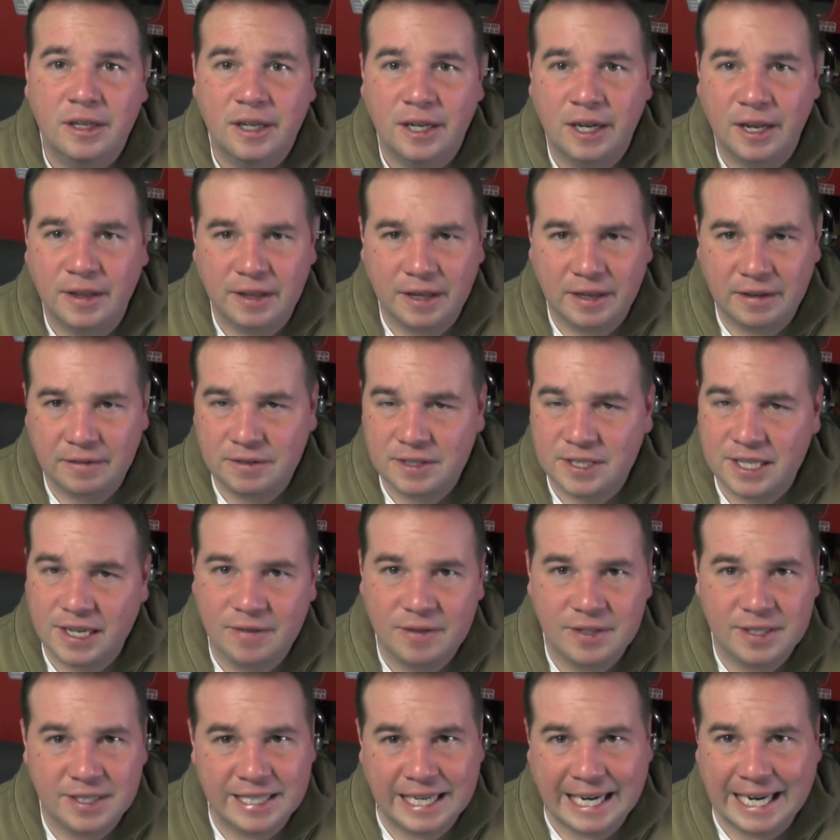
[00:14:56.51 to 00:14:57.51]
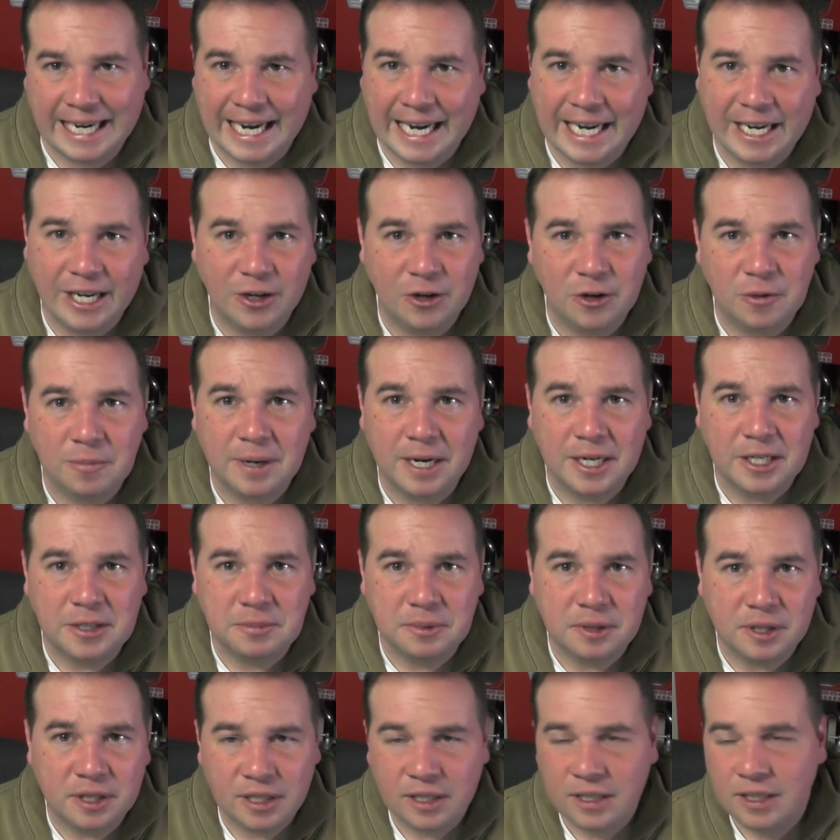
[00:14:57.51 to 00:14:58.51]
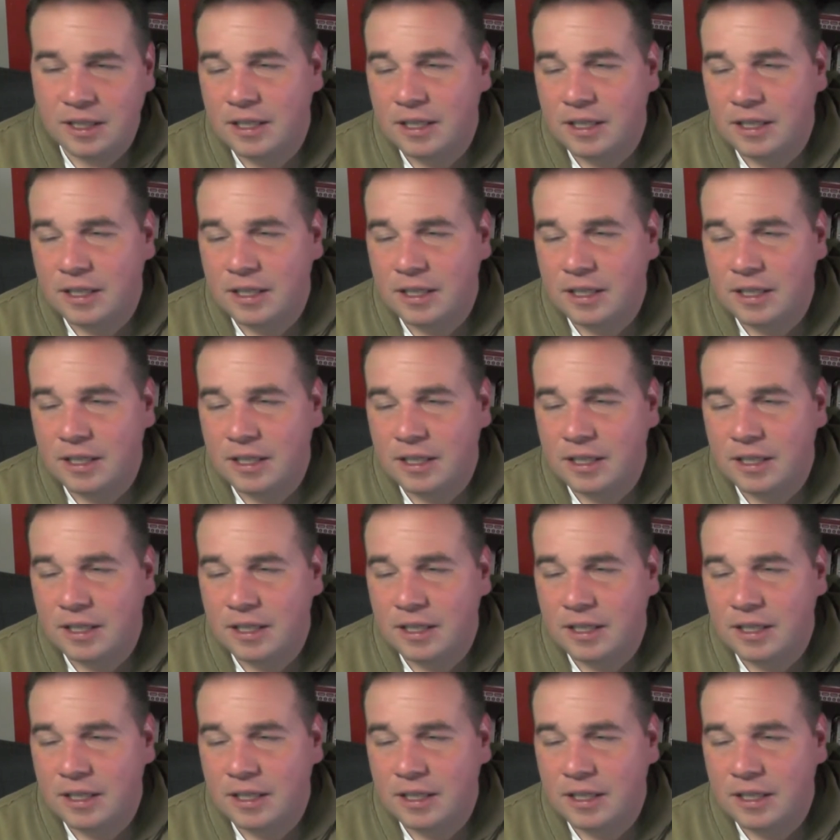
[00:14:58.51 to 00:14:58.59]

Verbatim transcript: I think seven's like an 800 page book.